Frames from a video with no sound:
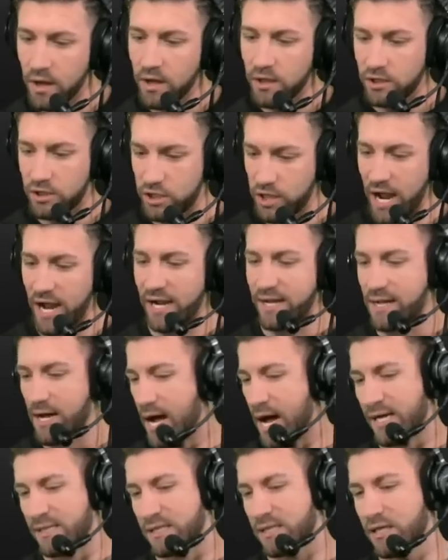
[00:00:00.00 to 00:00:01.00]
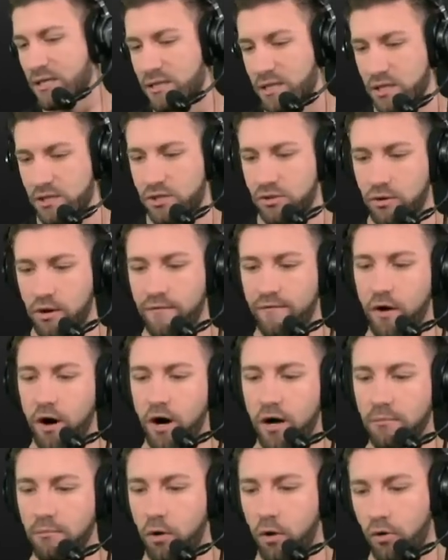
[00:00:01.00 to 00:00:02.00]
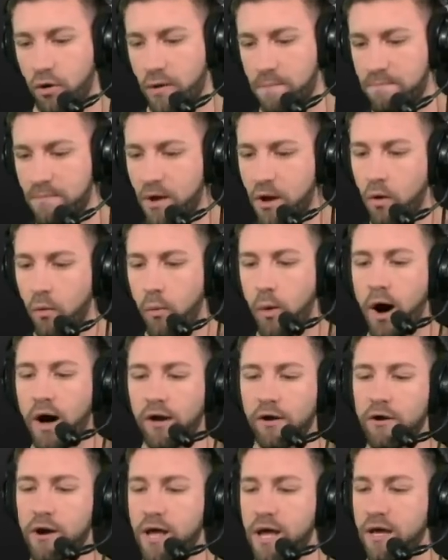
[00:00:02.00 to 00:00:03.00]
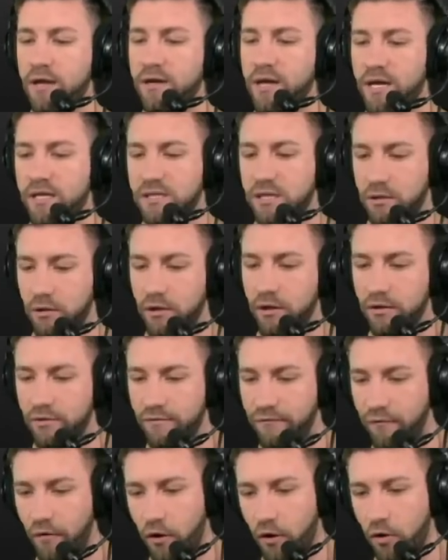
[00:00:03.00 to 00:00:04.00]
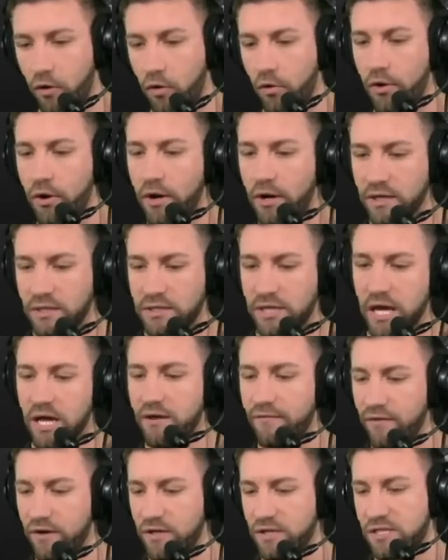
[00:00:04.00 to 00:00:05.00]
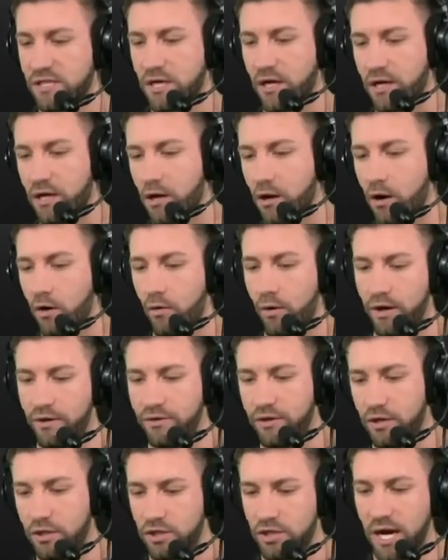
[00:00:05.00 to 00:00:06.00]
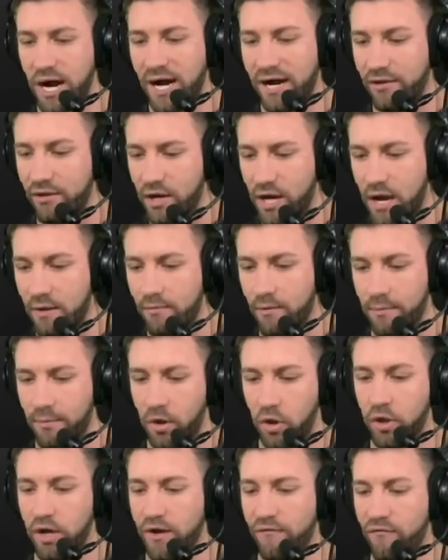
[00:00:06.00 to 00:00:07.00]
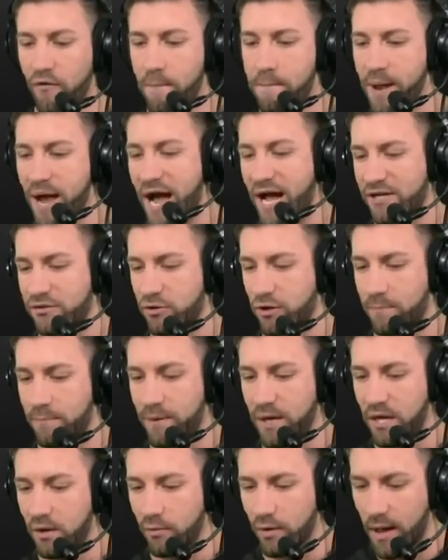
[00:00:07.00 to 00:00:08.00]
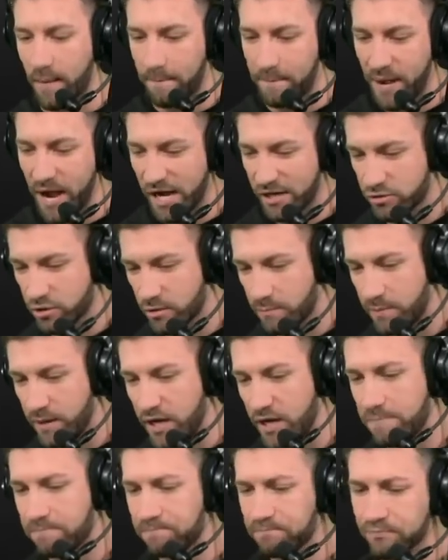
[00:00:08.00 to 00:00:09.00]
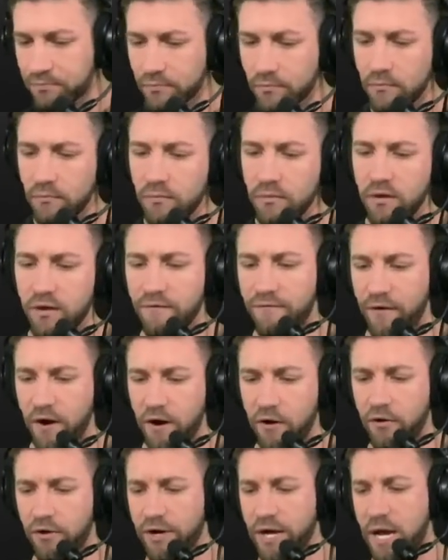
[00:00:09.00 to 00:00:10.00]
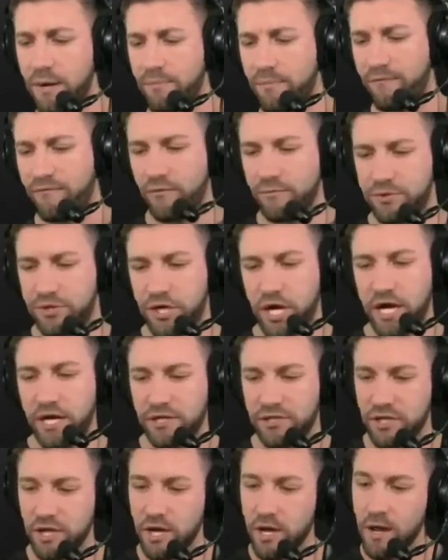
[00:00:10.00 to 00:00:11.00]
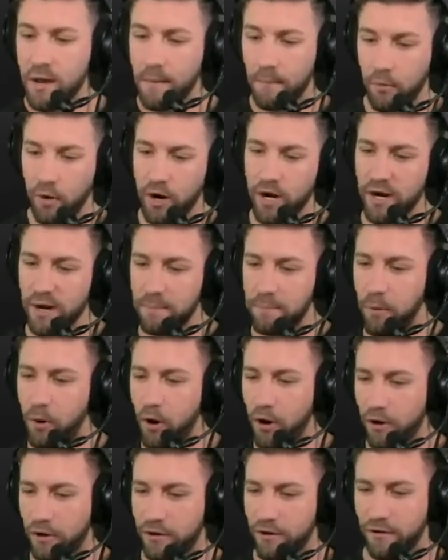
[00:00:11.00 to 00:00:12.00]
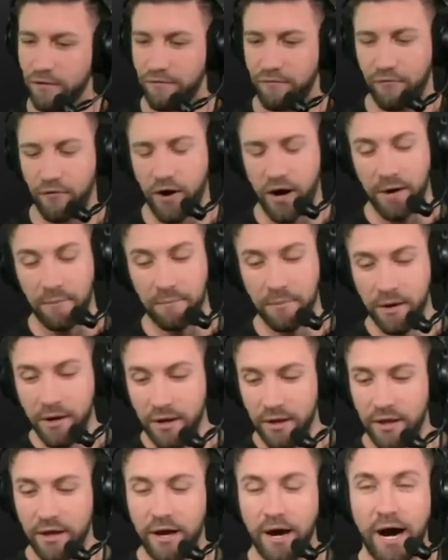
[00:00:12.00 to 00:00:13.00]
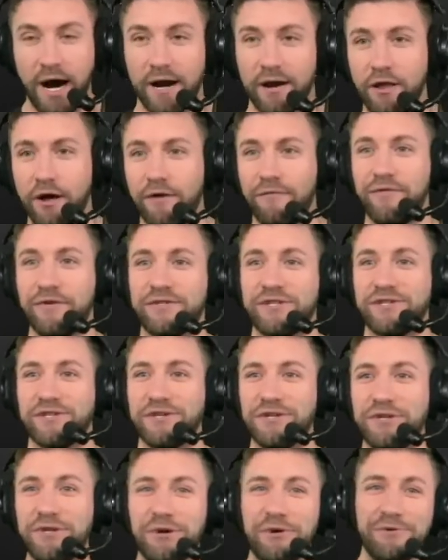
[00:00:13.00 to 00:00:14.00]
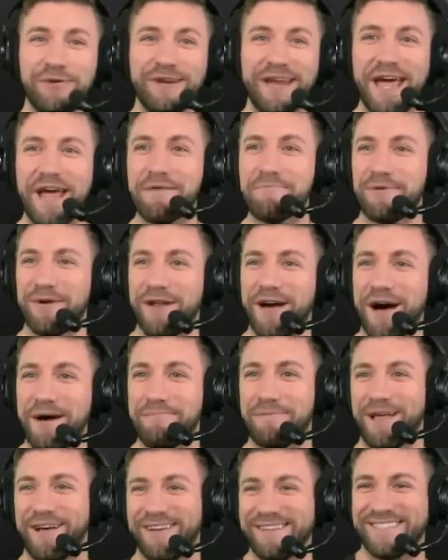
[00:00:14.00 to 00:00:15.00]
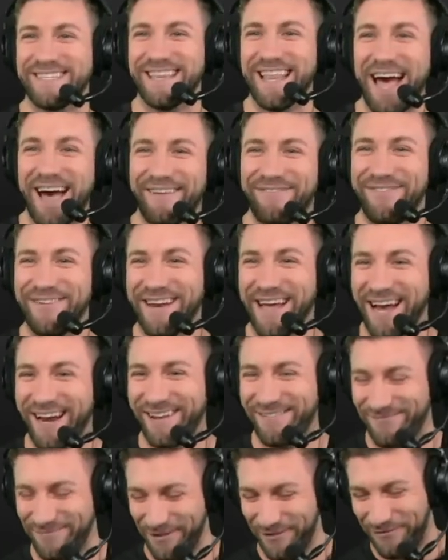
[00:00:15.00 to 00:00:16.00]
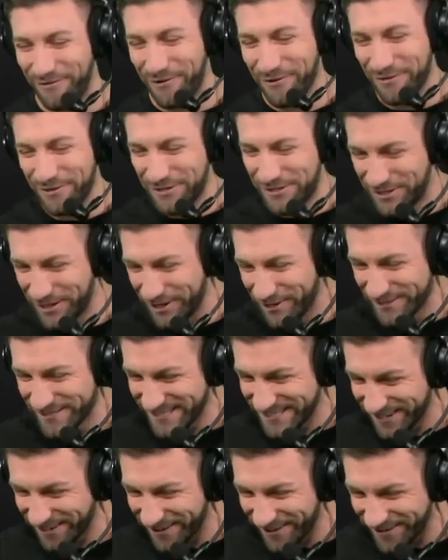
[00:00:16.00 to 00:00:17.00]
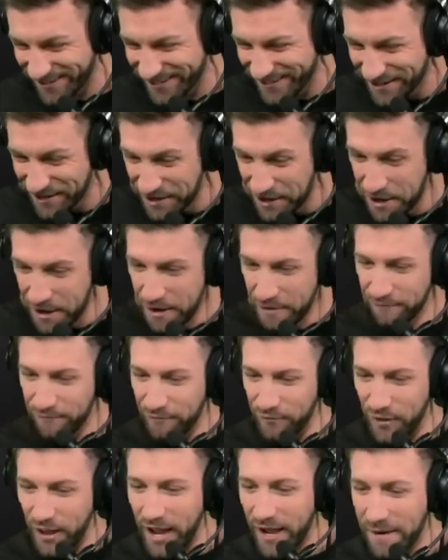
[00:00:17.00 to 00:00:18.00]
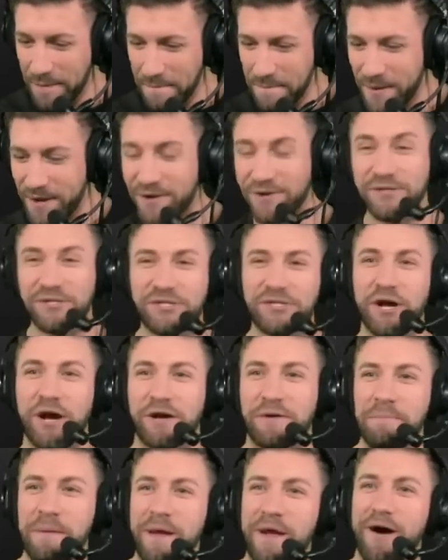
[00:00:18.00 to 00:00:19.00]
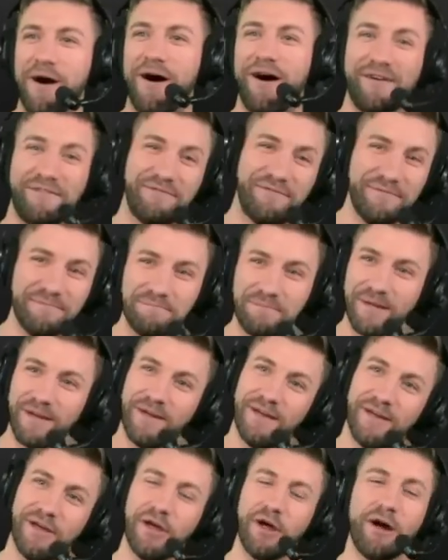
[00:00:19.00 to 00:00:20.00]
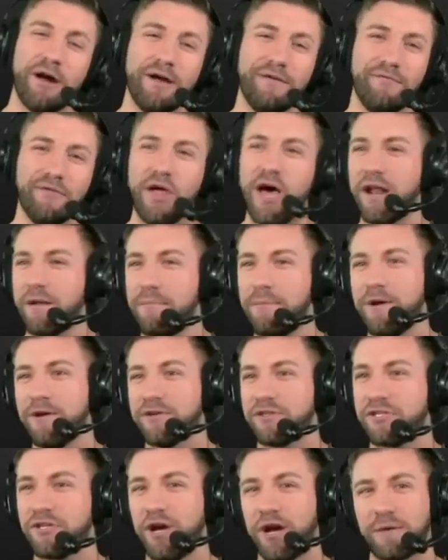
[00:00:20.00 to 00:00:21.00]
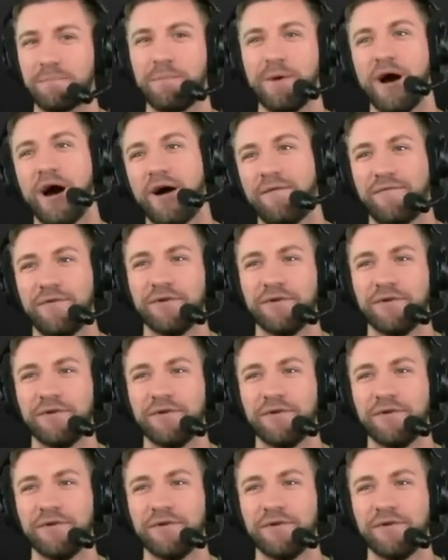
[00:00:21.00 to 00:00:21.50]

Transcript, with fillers: Jack Hossie says Trayvon Mullen. Juan Hernandez, Clelin Ferrell. David's going to go with Jonathan Abram, Cleve from Patrick B. What up, Patrick B? Ferrell and Abram from Chase. Brandon Parker from, I don't know if this is a new name or not, but I was laughing at it before the show started. Vladimir, suck me off. Yeah, all right, Vladimir, suck me off.